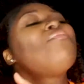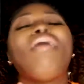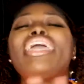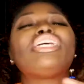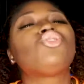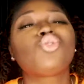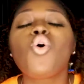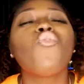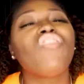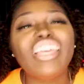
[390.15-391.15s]
Mike is
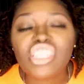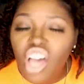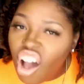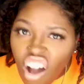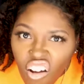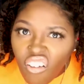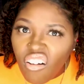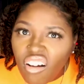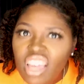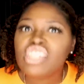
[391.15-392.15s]
two feet tall.